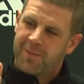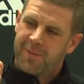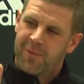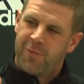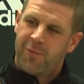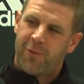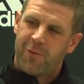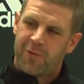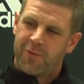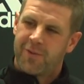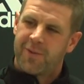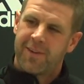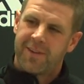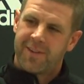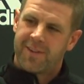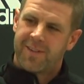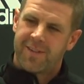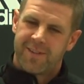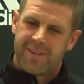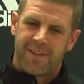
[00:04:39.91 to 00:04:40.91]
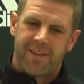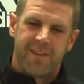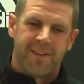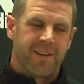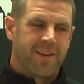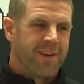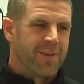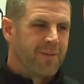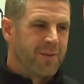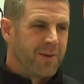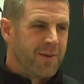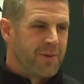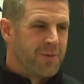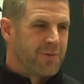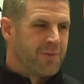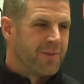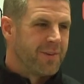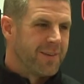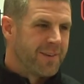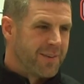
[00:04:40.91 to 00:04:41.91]
fortunate to see the
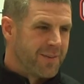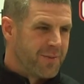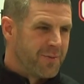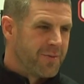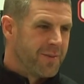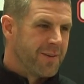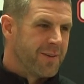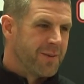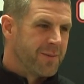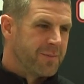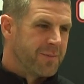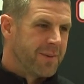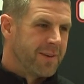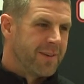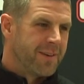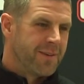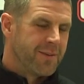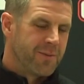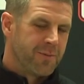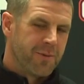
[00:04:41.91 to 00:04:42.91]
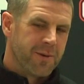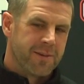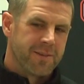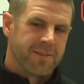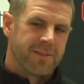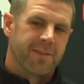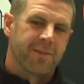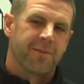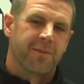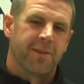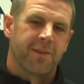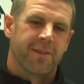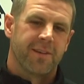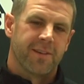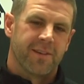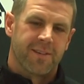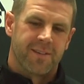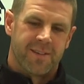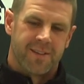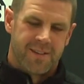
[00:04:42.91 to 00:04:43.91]
evolution of the film, you know, relative
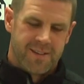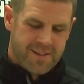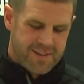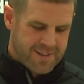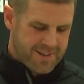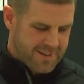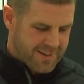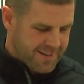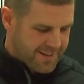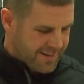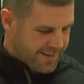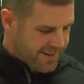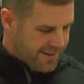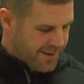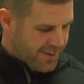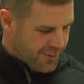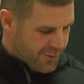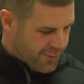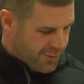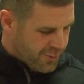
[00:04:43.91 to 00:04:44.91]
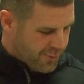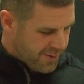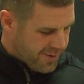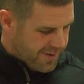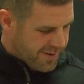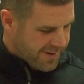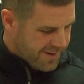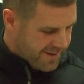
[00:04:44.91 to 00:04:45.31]
to the old,